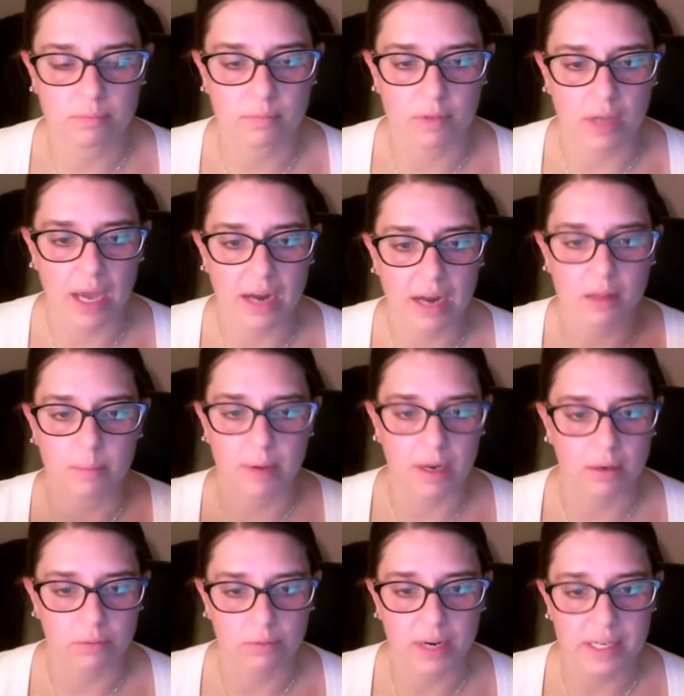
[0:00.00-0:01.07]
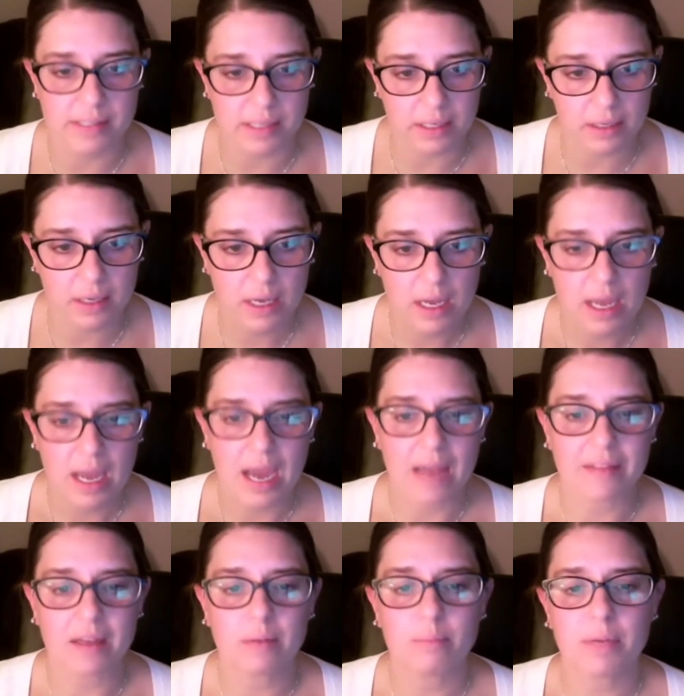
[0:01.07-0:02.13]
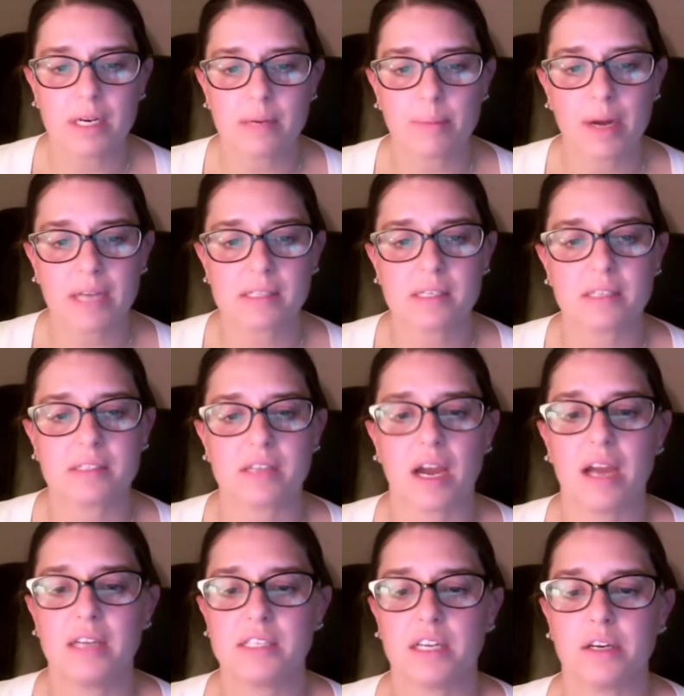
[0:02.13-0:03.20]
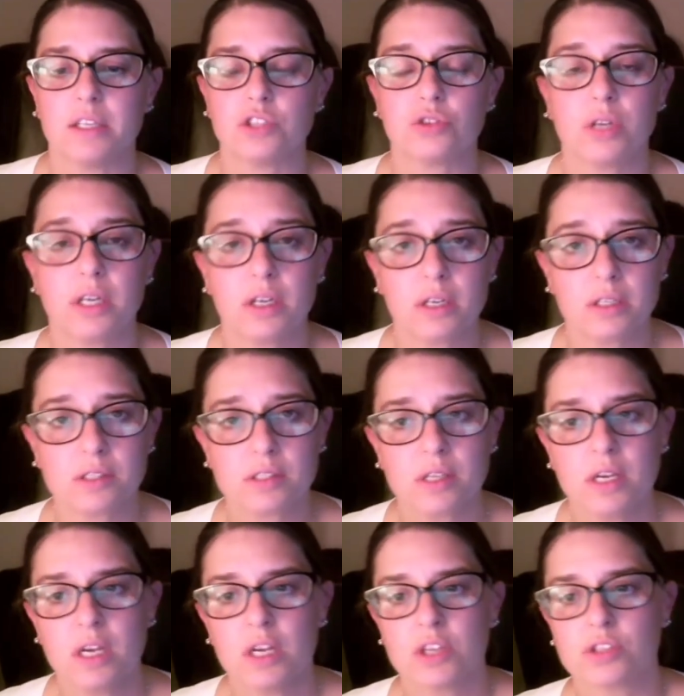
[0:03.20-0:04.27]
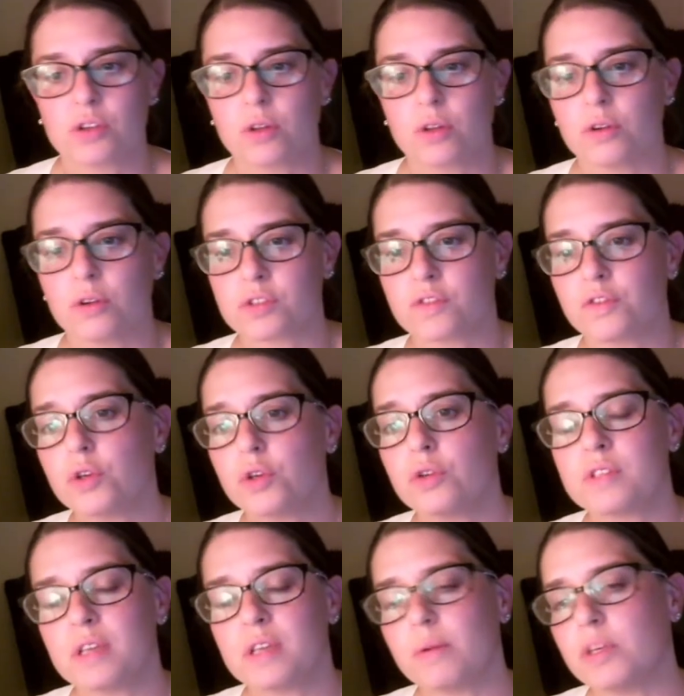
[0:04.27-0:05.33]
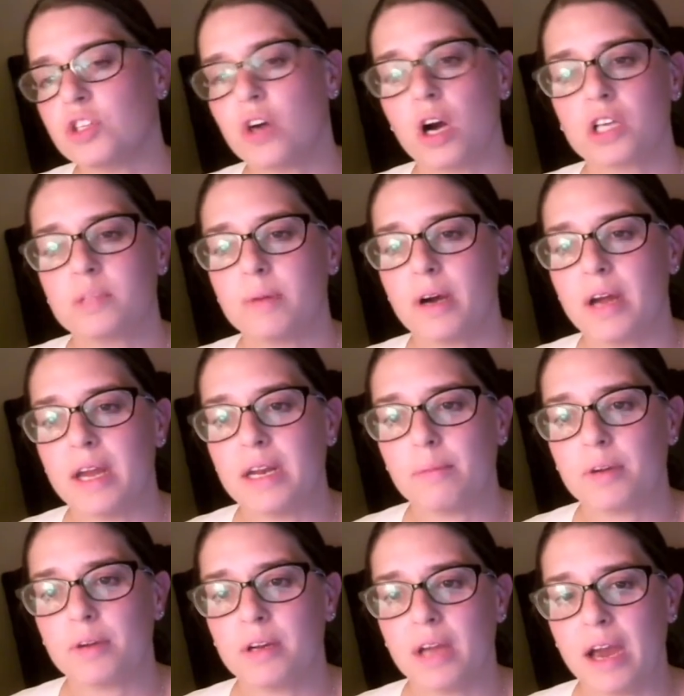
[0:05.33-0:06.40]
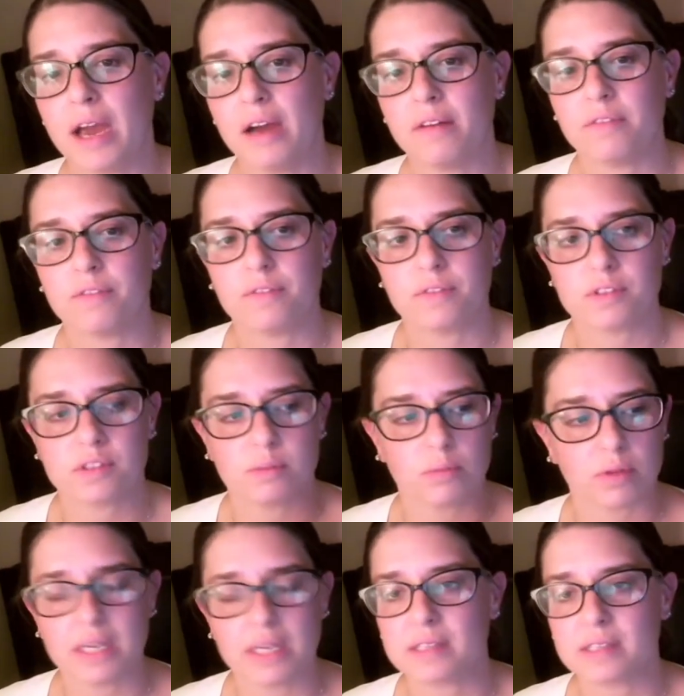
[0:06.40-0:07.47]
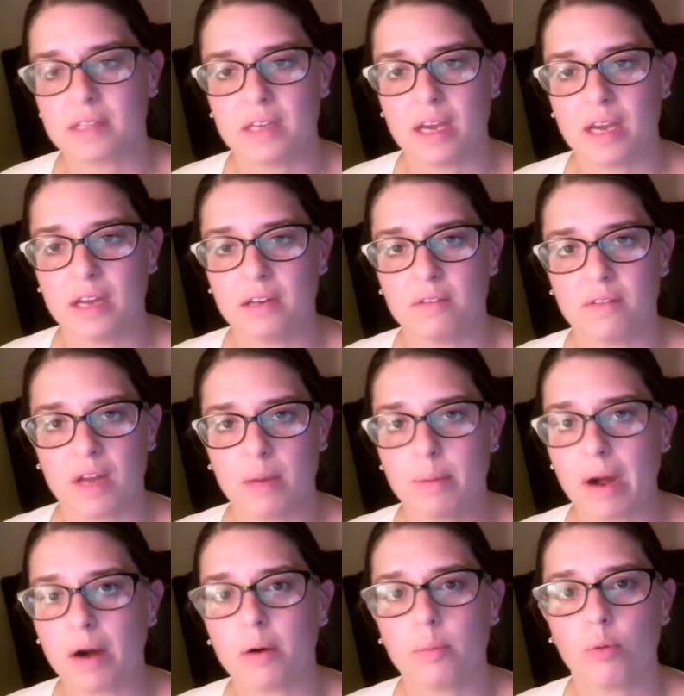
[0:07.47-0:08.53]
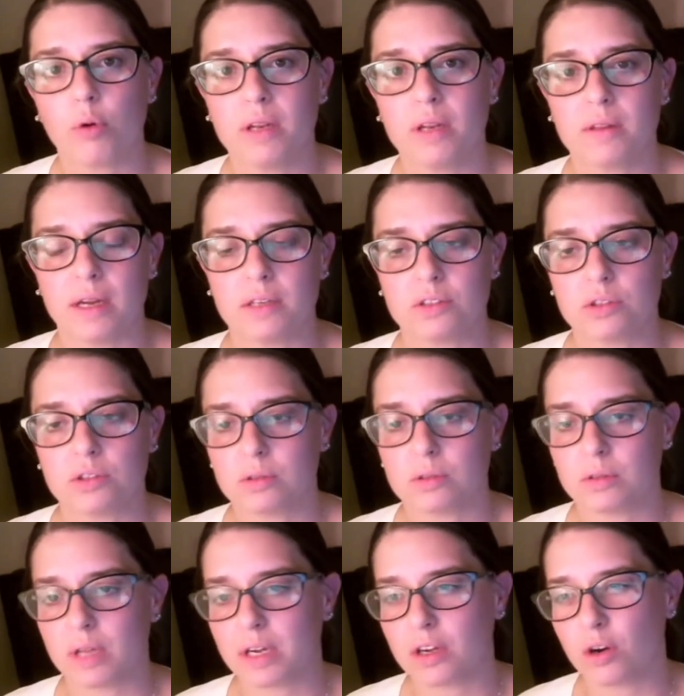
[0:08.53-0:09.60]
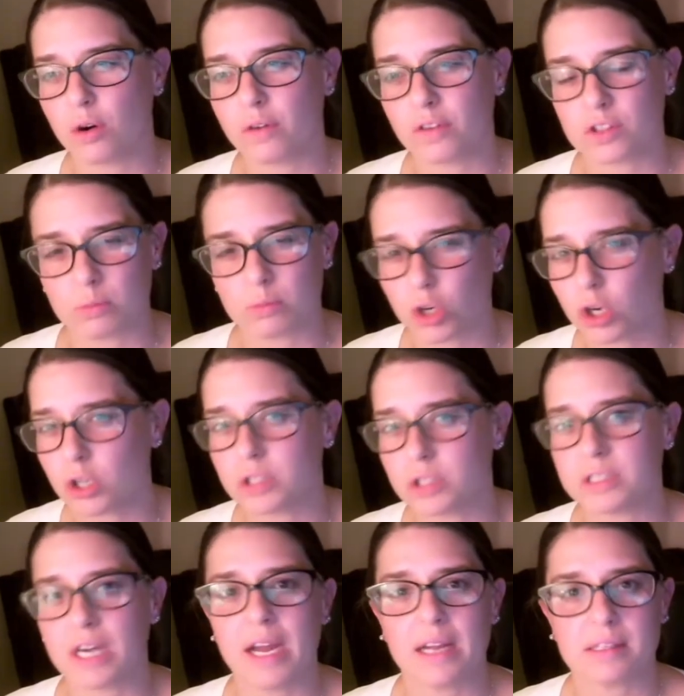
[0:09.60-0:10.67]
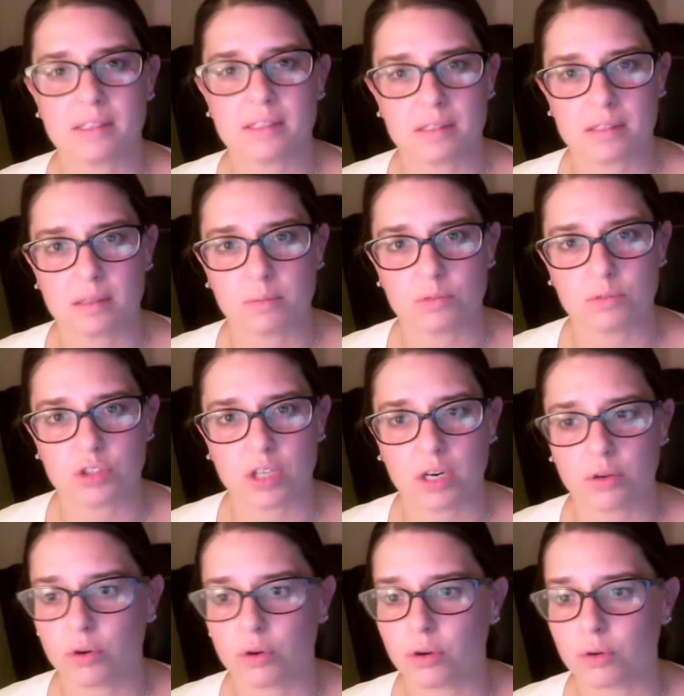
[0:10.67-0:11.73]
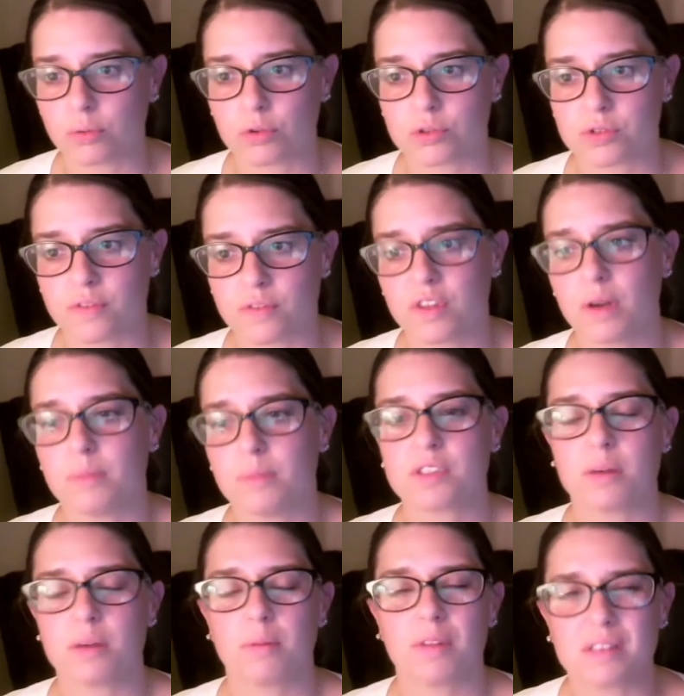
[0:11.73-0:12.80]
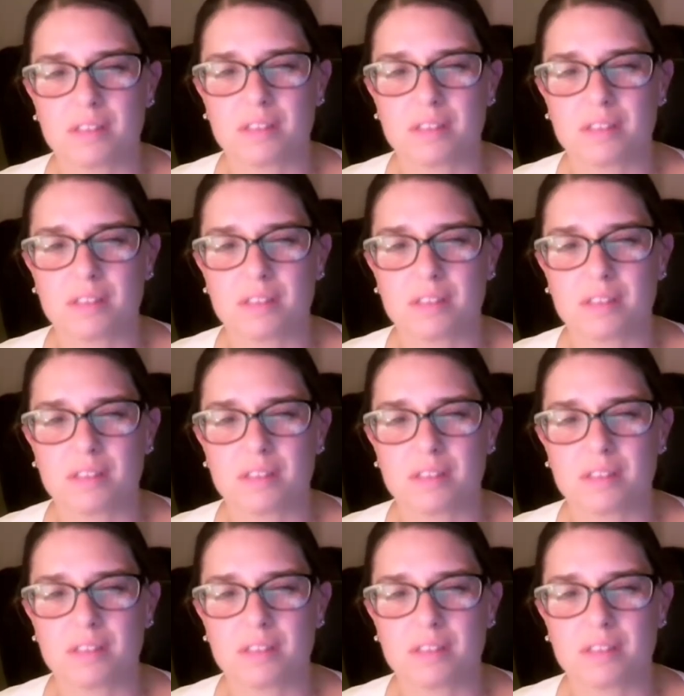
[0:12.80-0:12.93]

the head of the bed raising, and then minimizing dietary triggers. So those foods that we talked about, and I'm going to have some links at the end of that PowerPoint that go over some GERD diets and some general rules of thumb, some foods